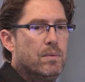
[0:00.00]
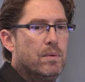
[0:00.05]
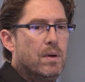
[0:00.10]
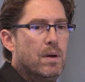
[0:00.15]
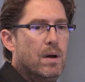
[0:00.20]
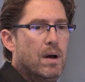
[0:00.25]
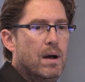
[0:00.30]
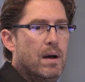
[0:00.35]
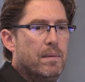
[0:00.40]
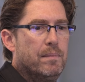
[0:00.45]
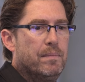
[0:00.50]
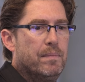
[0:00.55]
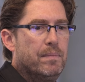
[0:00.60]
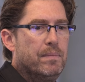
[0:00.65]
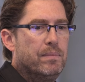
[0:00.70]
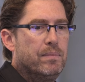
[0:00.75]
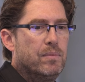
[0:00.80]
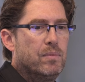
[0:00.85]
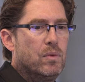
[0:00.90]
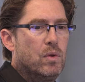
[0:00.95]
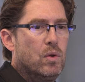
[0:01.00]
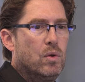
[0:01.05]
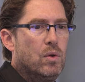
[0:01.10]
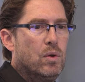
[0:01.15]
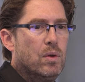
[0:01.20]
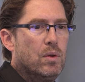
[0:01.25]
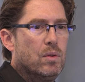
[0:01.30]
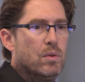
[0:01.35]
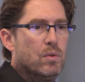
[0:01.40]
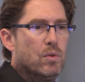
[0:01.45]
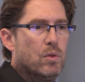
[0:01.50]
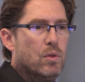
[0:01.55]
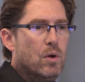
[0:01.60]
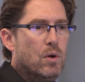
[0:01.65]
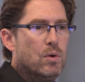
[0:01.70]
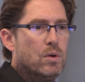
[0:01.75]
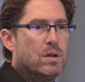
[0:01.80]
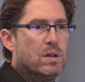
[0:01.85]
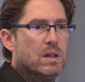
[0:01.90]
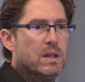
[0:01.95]
um,
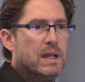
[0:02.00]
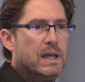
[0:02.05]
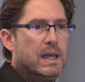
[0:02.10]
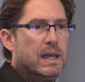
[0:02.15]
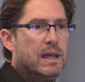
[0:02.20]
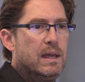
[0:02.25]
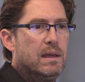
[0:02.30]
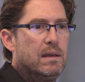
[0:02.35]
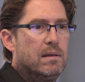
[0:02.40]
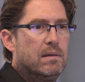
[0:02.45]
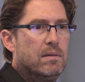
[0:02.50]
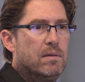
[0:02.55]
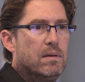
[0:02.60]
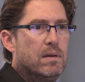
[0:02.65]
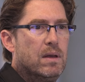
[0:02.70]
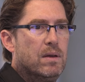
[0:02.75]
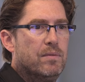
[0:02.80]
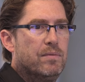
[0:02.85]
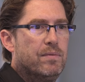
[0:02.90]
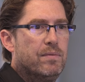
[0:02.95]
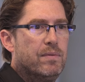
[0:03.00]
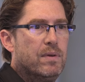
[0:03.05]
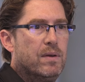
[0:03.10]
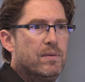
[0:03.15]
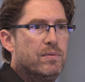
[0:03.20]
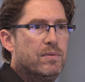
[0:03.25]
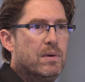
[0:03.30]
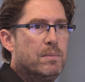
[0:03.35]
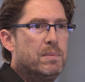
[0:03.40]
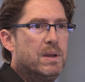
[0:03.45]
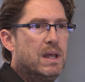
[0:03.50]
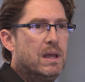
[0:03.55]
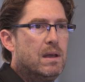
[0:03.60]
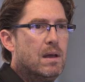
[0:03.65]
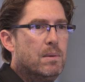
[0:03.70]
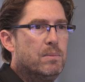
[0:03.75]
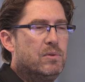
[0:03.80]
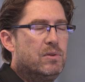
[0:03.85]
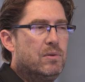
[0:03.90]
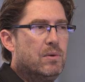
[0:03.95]
locally, if, if somebody
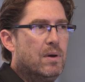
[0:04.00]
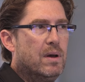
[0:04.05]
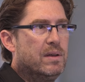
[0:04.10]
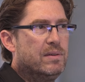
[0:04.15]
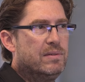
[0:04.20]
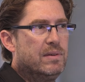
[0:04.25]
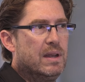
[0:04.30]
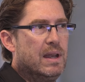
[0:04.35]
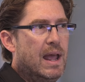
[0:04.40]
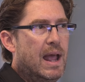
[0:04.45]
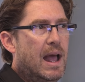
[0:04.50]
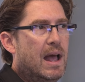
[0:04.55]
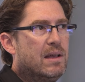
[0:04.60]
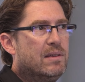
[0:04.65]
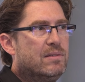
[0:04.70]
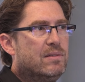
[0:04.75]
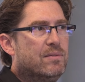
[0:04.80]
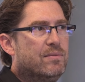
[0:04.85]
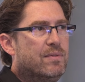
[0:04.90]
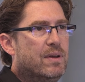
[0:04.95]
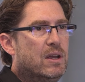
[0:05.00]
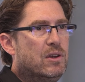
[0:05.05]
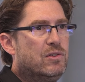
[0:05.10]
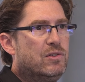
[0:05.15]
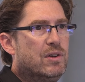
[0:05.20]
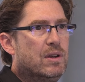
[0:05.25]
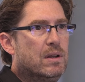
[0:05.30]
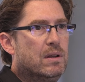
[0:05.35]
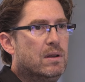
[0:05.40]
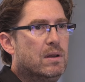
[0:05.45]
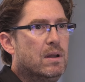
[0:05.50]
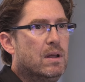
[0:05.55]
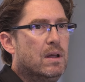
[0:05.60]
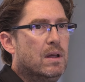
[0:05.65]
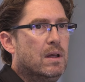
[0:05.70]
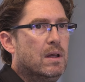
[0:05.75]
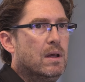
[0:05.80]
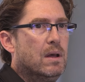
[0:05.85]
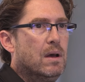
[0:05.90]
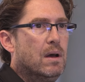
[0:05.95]
comes to us and has a vision,
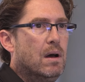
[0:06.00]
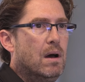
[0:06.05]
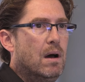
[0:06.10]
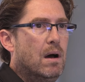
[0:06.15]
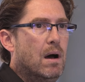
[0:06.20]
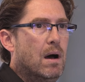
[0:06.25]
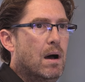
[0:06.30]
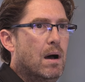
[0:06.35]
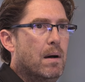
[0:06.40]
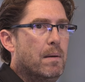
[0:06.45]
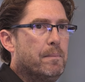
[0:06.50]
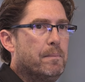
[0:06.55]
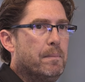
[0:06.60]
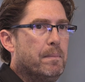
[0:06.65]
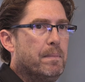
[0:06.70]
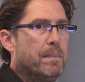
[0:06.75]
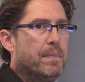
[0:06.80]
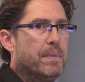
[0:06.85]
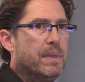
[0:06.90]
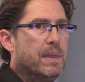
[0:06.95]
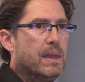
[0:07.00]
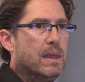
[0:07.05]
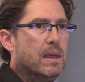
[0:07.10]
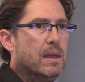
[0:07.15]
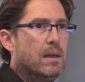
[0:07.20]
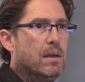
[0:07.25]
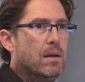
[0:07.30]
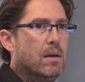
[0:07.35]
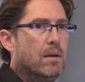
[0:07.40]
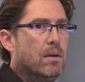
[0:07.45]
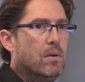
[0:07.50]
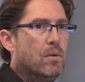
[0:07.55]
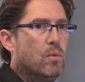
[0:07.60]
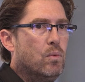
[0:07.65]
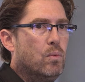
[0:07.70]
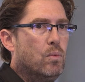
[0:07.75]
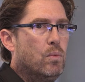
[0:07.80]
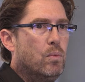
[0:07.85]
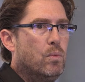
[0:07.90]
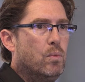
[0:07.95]
um,
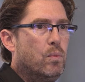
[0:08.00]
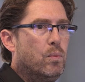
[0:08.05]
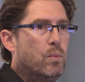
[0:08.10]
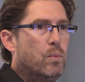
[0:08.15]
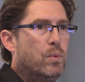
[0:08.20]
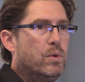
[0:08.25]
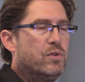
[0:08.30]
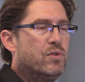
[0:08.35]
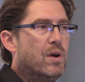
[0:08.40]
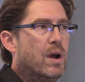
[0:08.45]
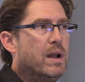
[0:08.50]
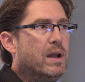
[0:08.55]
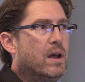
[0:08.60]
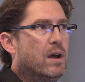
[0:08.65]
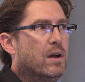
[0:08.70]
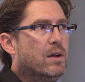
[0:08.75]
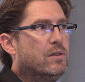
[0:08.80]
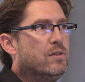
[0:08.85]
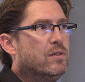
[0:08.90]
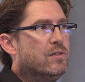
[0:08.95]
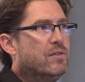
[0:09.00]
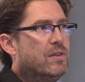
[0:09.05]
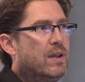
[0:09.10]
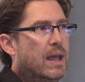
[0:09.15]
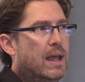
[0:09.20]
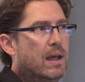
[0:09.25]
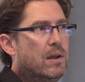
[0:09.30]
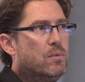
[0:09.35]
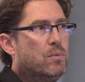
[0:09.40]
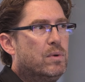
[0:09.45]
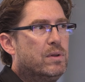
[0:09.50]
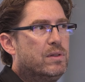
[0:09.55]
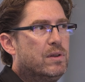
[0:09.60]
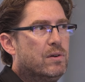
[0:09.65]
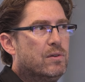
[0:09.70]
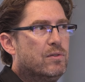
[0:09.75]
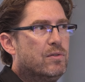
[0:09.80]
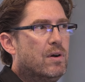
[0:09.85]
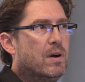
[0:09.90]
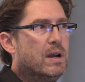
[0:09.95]
we try to understand what
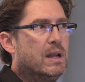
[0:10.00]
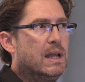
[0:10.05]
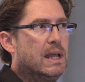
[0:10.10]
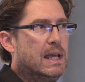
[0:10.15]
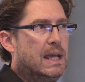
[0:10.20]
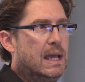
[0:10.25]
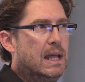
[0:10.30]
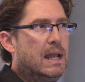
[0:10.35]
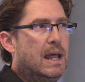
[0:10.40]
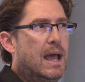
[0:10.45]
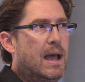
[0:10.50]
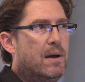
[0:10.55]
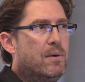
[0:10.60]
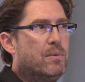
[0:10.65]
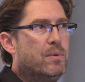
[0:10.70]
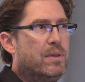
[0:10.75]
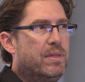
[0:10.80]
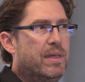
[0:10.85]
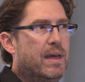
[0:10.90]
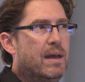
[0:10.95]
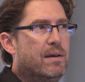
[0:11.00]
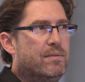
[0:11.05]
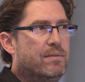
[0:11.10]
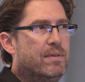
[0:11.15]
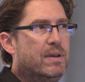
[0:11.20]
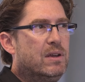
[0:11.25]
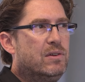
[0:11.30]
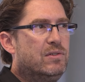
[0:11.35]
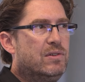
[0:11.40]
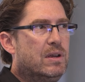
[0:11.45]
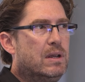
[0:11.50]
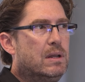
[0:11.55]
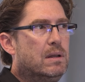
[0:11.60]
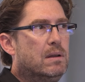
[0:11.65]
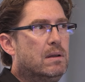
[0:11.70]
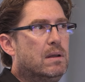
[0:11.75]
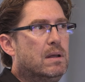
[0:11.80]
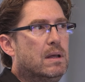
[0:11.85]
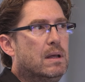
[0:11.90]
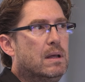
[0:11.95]
they're trying to get at with that vision.